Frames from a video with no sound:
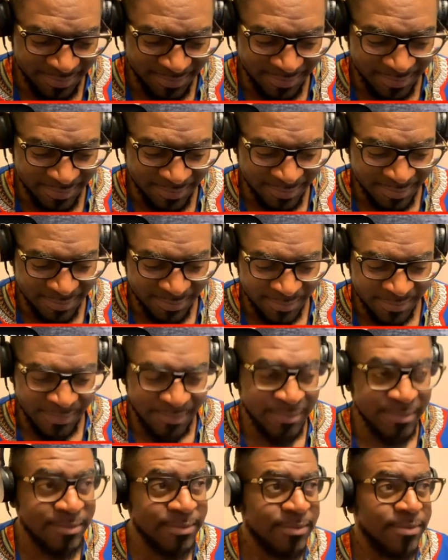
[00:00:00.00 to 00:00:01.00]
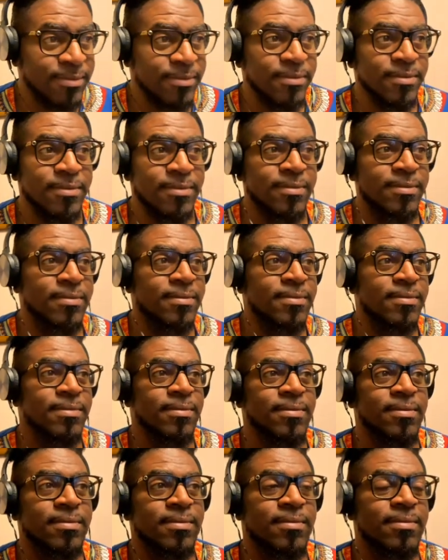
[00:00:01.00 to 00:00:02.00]

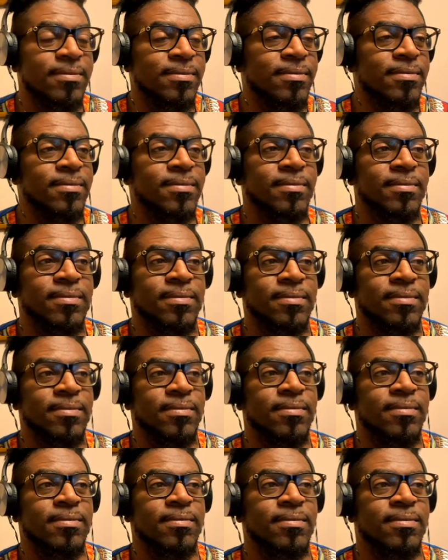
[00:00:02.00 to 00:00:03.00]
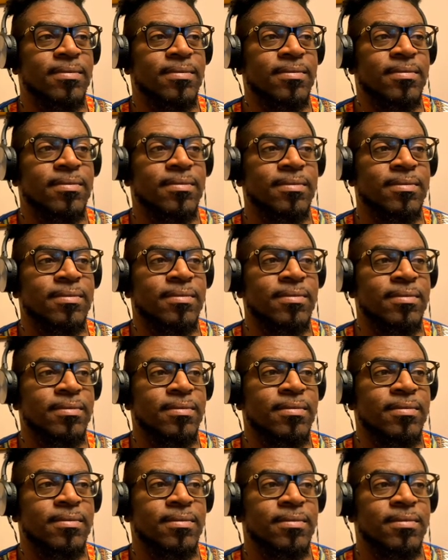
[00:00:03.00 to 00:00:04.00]

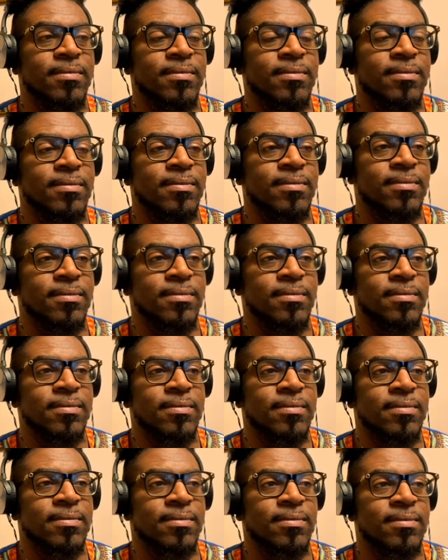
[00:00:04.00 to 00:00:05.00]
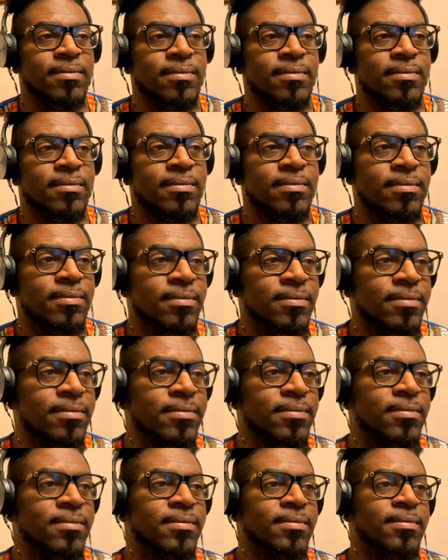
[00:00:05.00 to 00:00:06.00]

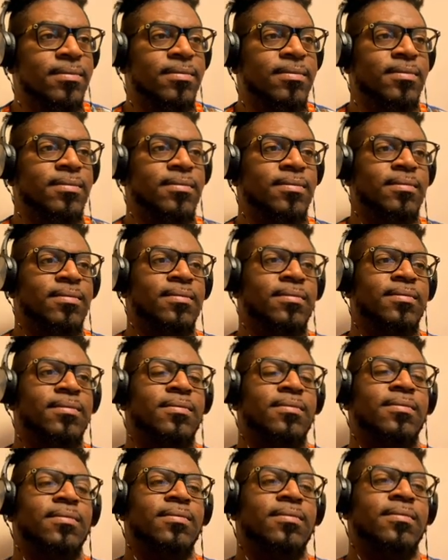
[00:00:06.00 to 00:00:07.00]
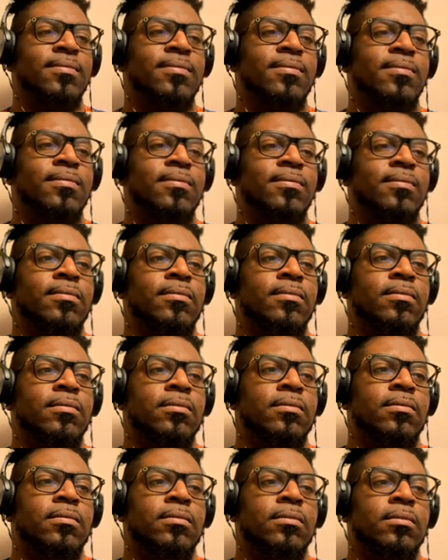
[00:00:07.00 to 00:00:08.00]
[no speech]